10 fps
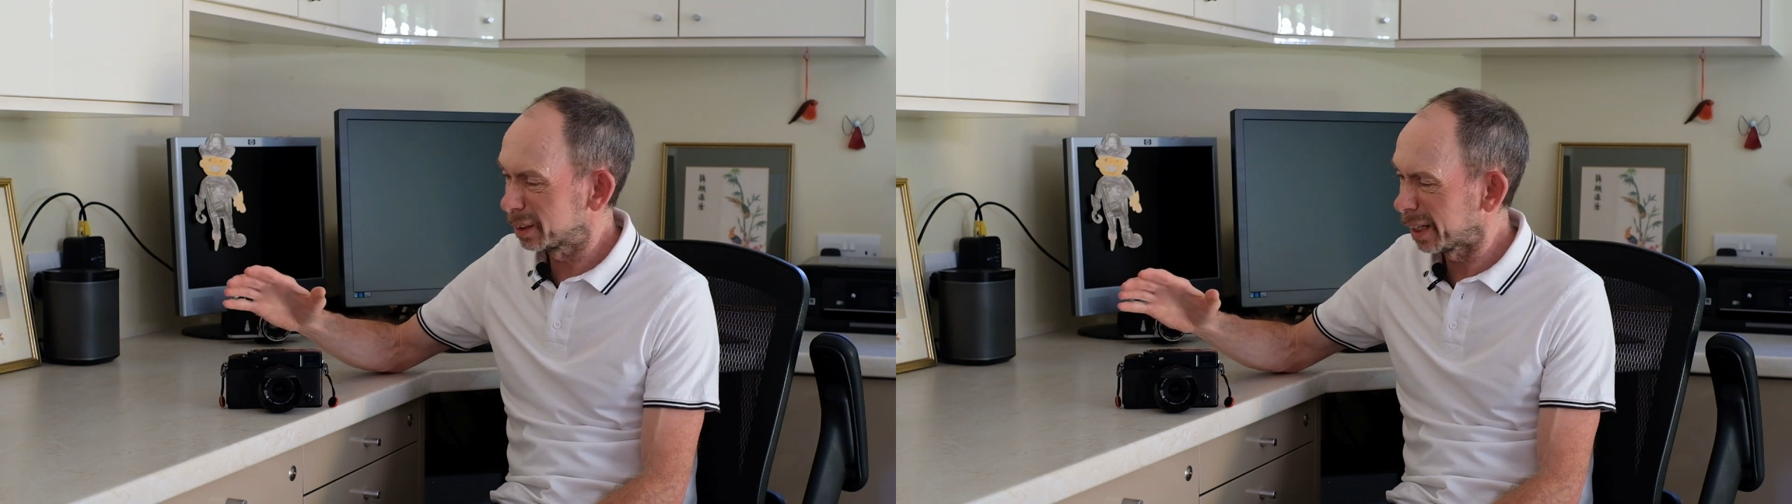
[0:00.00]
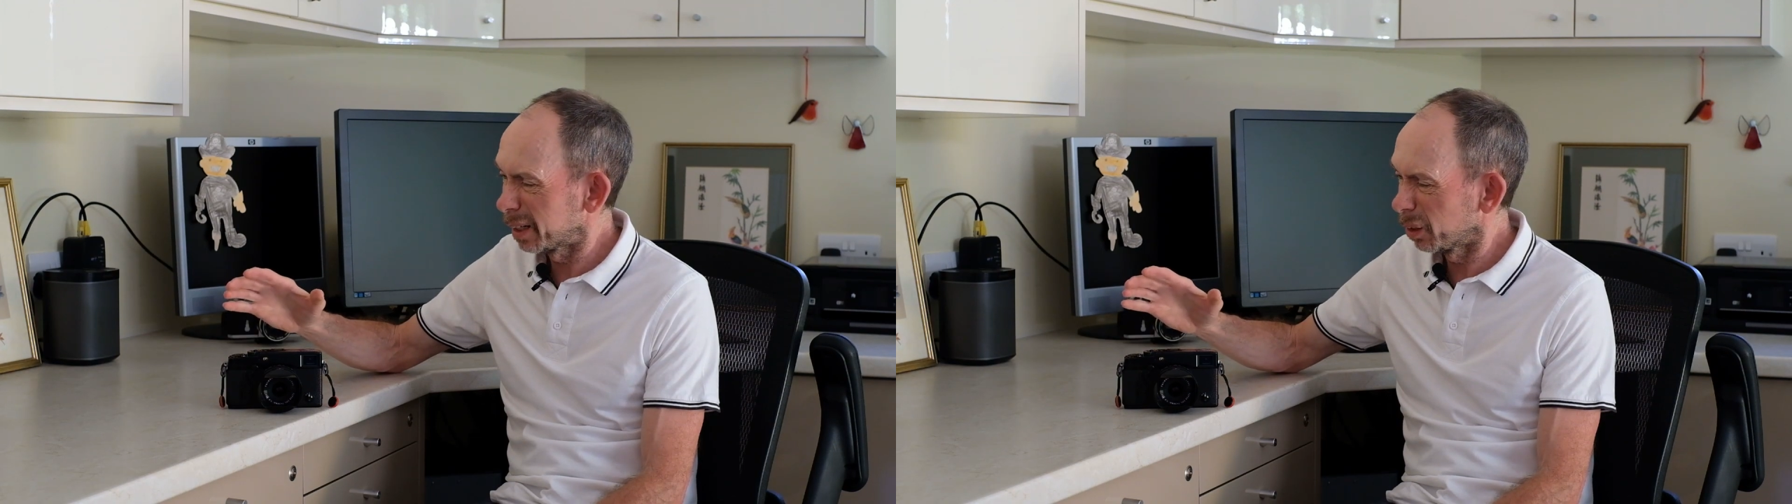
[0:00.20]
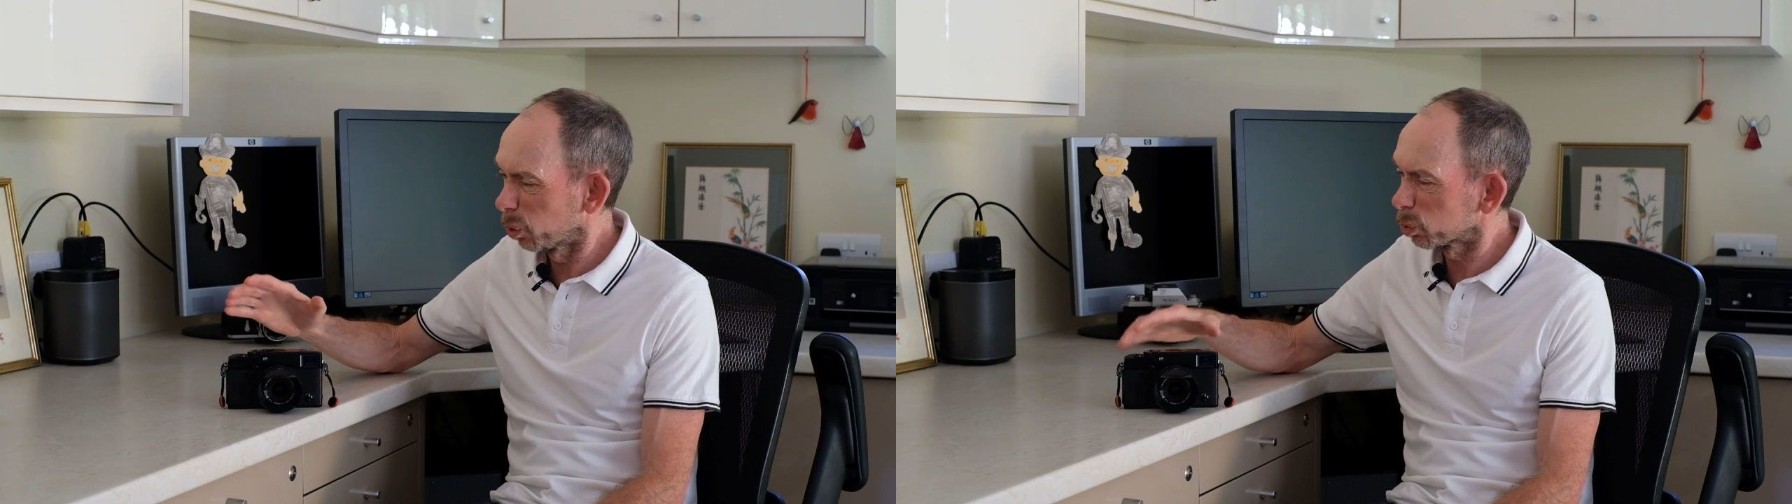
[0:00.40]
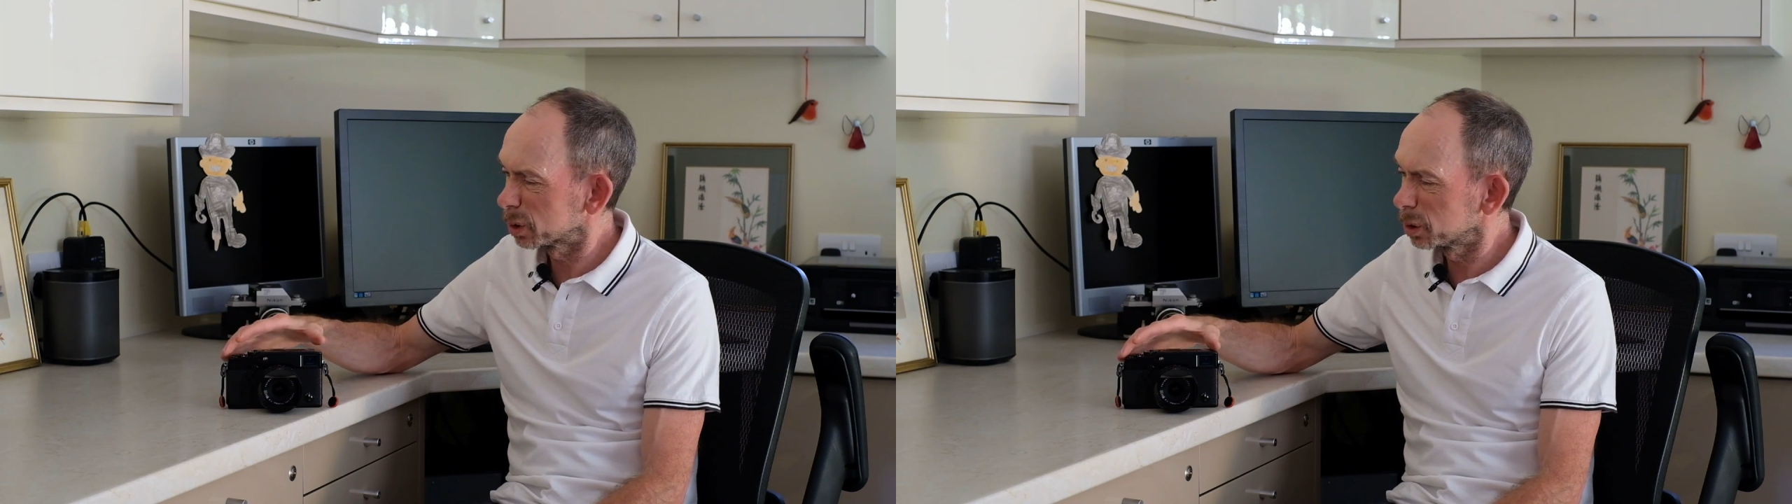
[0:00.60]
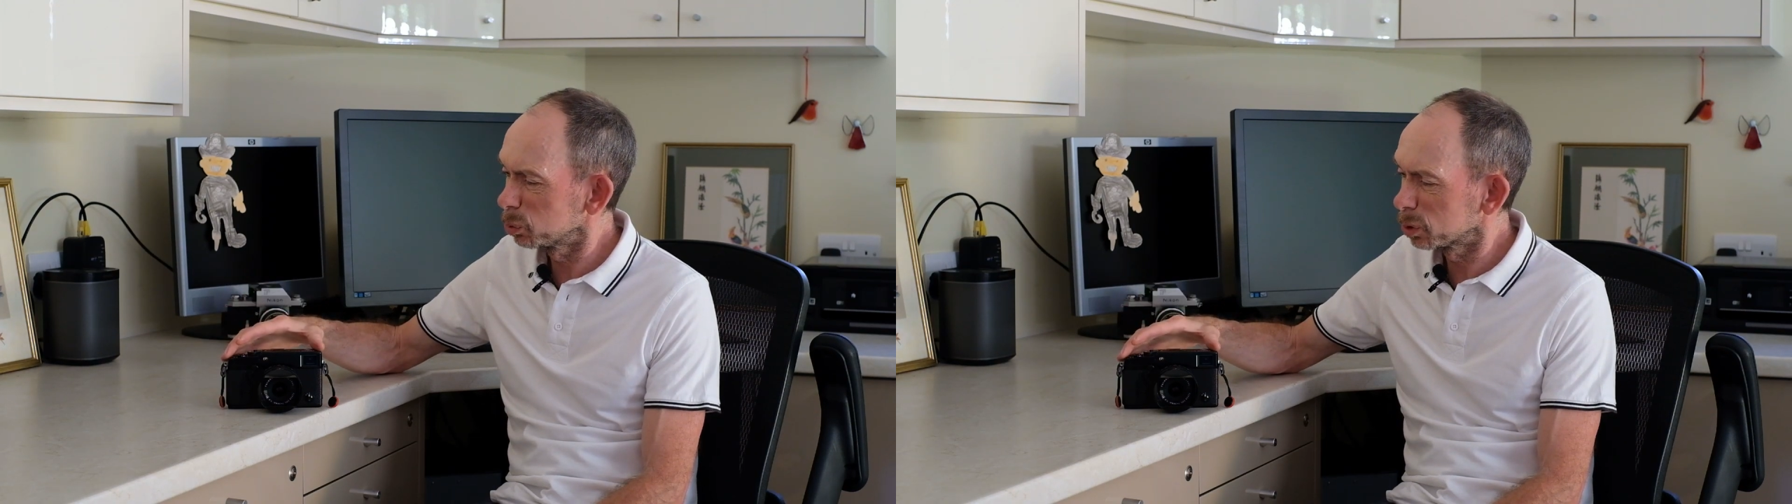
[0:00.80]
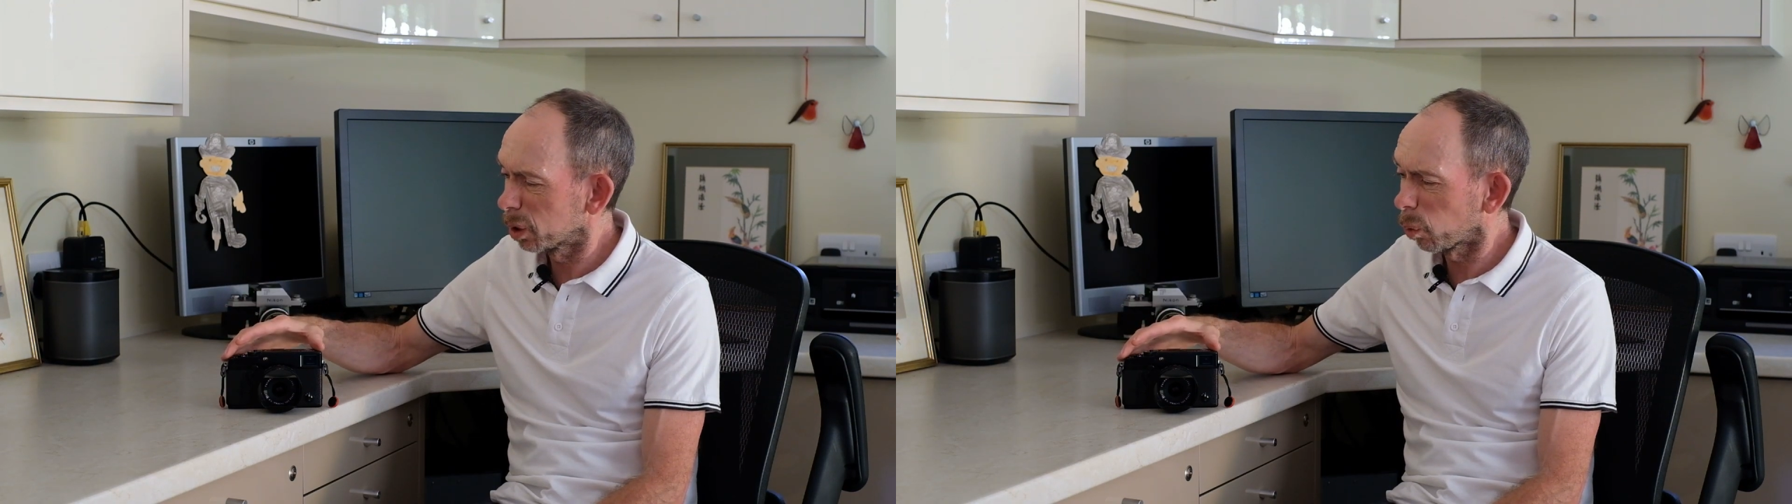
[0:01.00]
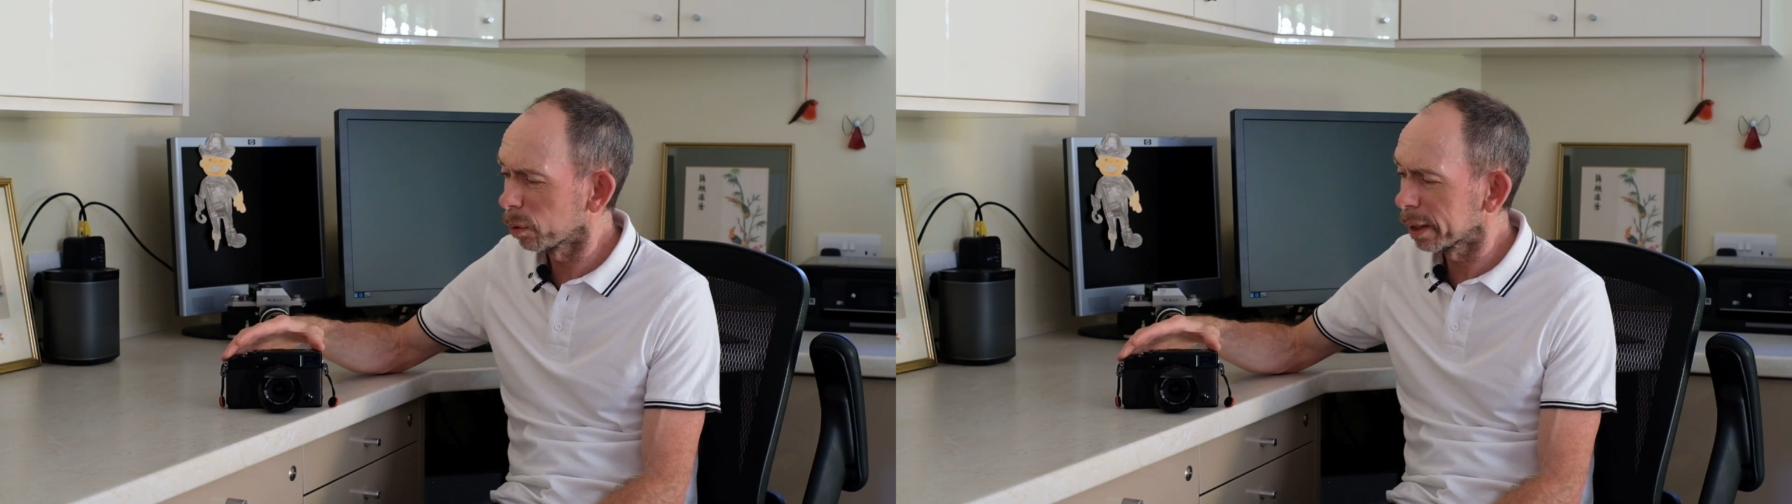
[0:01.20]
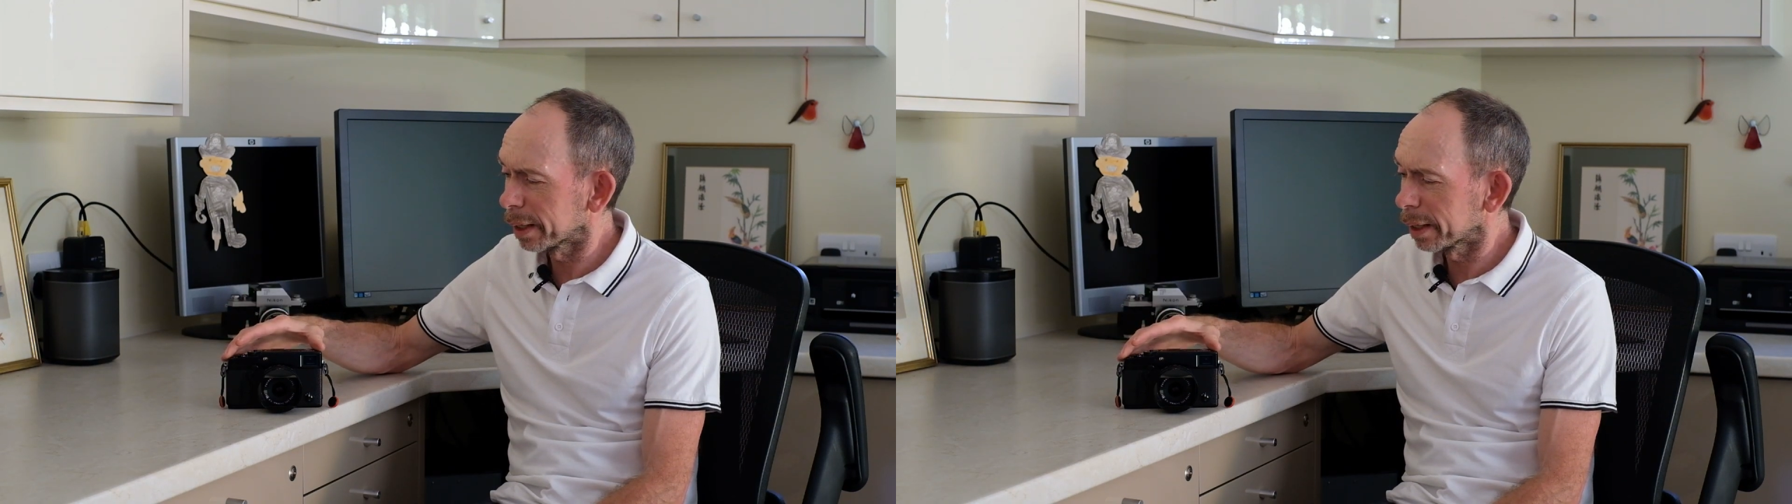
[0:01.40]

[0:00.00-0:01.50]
tend not to use longer